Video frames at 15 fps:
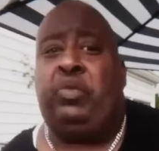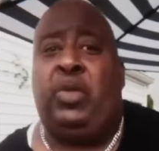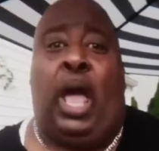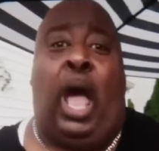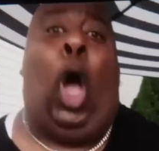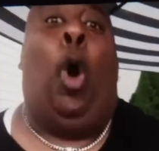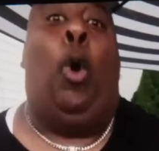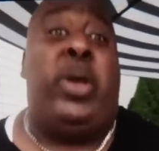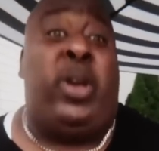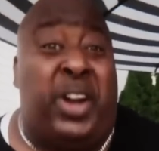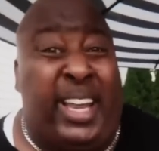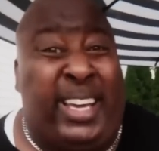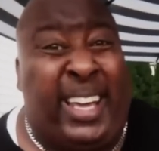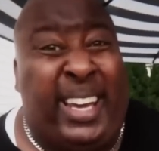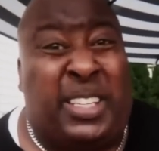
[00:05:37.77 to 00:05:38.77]
a video
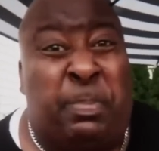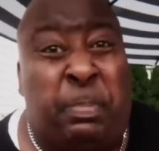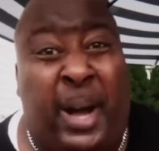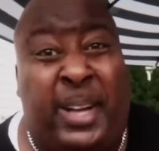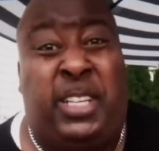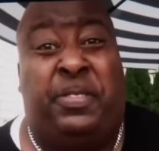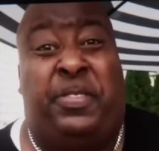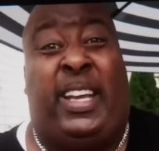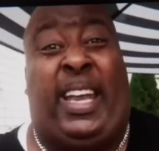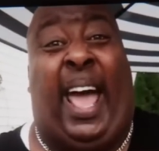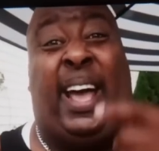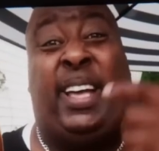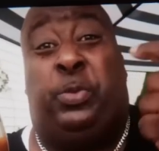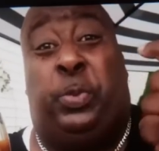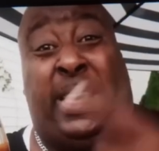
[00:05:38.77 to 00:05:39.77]
of a lady that got
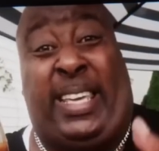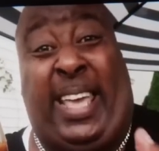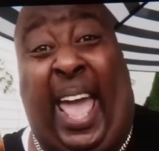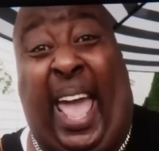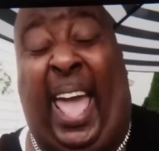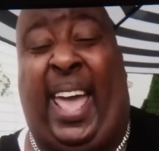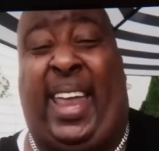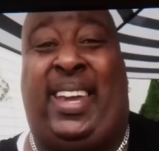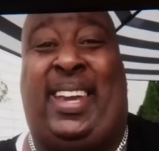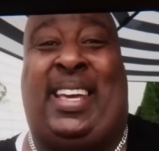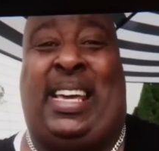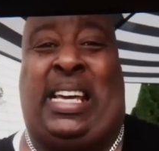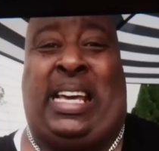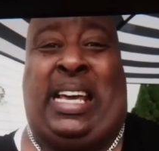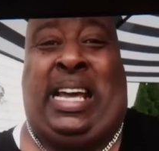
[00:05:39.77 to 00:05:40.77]
like run over by
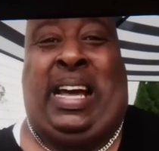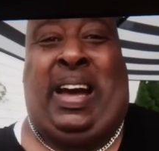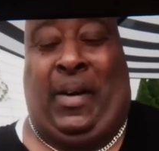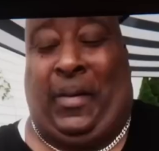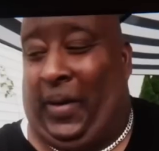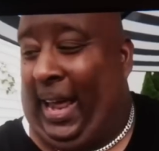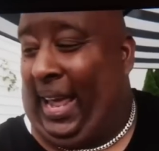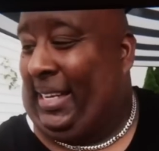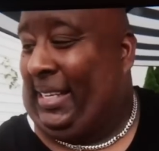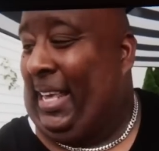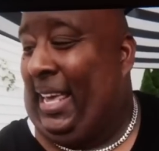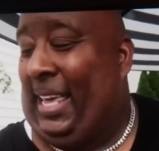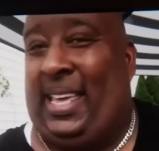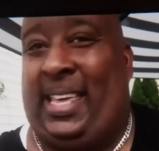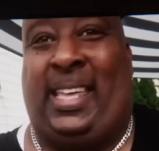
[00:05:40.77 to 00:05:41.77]
a fucking car.
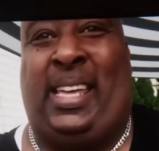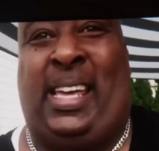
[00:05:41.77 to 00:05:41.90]
Right.